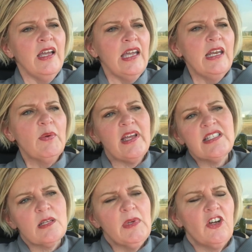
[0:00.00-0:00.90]
anyway,
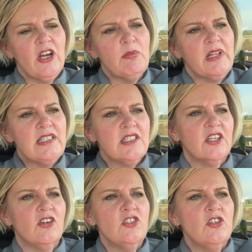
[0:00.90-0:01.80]
it's gonna be a great place to
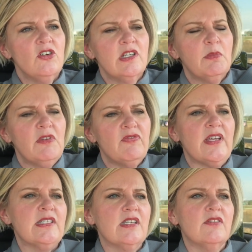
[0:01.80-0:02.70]
go to, and it'll be
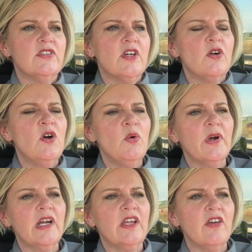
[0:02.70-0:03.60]
festive, so we're
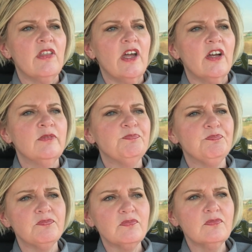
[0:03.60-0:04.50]
gonna go there.
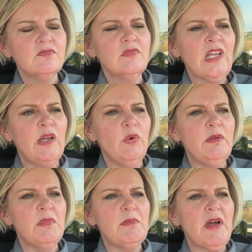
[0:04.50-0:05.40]
It
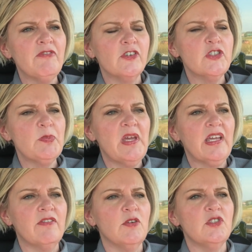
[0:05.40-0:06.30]
wouldn't be my first
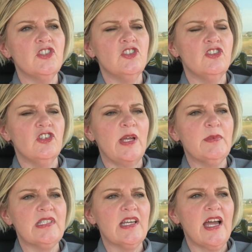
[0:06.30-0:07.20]
pick if it was just
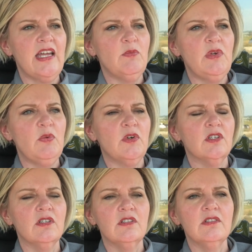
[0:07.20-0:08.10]
James and I and we were
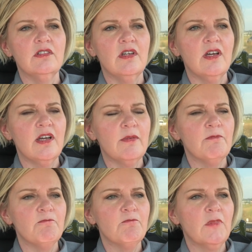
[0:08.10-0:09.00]

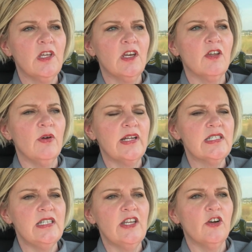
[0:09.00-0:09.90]
gonna go out
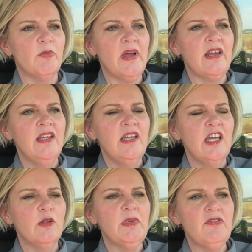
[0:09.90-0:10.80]
to dinner, but
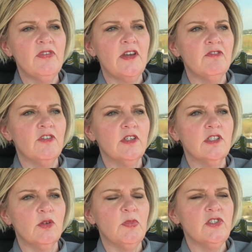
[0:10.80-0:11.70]
it'll be fun for a
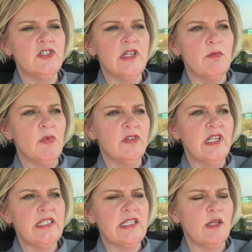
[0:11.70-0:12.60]
little
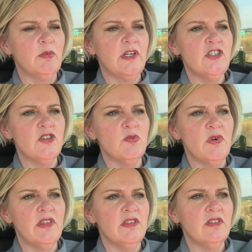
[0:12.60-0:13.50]
birthday celebration with